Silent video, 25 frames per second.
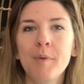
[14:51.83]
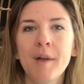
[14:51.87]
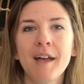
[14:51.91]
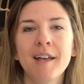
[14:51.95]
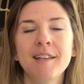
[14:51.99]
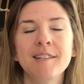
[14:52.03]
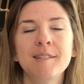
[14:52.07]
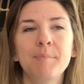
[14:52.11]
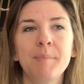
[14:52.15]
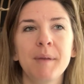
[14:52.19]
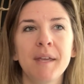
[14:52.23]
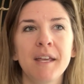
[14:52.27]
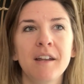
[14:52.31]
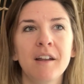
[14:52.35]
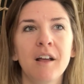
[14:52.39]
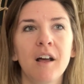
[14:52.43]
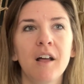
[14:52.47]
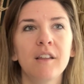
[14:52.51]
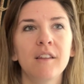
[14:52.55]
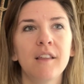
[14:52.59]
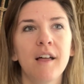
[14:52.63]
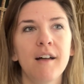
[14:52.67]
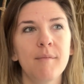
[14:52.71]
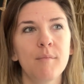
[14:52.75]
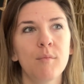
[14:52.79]
has been a
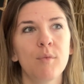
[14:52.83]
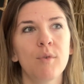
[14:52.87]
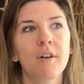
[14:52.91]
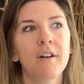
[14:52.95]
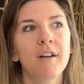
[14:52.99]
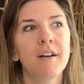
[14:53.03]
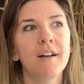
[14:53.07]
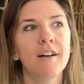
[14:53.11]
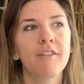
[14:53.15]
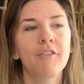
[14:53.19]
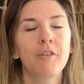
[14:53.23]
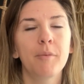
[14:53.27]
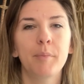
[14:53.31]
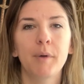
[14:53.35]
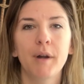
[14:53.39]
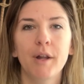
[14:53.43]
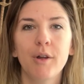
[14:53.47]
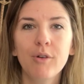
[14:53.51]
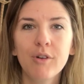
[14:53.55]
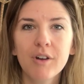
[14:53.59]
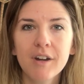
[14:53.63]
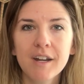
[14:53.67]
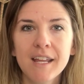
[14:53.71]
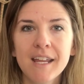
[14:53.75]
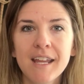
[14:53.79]
lot more of a
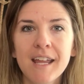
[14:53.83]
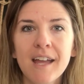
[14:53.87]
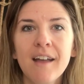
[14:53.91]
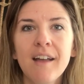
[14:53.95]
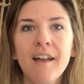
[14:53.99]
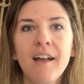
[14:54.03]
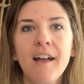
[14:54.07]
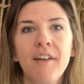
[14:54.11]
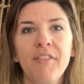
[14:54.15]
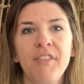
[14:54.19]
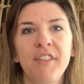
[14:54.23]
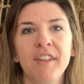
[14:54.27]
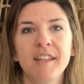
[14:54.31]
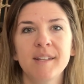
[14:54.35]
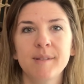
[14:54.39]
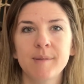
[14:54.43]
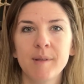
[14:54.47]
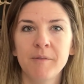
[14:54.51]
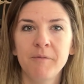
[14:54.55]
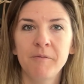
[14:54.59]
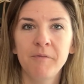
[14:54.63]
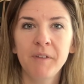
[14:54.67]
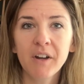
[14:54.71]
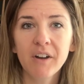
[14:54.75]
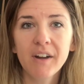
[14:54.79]
priority. I think it's
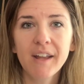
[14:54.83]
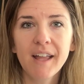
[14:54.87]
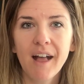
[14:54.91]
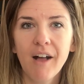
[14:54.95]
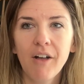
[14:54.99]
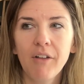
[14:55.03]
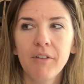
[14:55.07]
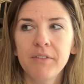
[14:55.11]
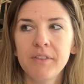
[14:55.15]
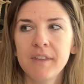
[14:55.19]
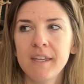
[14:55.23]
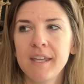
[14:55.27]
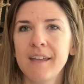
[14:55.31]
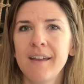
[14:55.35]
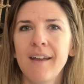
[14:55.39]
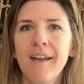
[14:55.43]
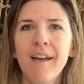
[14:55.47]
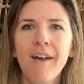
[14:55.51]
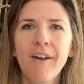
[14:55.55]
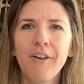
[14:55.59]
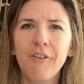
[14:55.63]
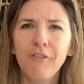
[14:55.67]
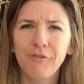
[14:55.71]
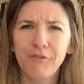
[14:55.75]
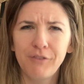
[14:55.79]
been very healthy,
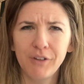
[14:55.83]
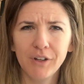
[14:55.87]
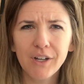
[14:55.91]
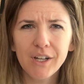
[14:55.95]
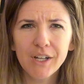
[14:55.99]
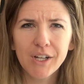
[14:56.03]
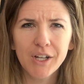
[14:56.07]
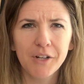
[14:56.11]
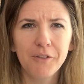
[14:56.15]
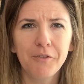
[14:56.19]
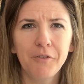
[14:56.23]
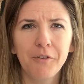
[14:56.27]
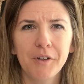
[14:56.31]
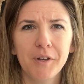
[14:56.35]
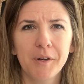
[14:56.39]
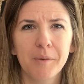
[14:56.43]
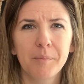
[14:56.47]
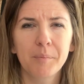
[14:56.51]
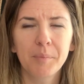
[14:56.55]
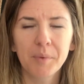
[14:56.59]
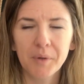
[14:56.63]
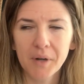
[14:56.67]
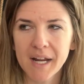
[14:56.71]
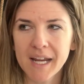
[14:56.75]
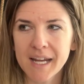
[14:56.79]
very good for your
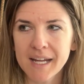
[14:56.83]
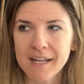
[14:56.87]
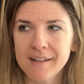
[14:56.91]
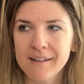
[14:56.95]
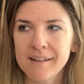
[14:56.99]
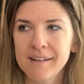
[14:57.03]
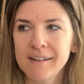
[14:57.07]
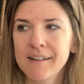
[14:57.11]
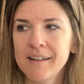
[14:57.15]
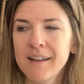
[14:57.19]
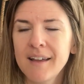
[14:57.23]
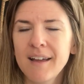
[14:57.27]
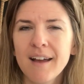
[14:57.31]
brain.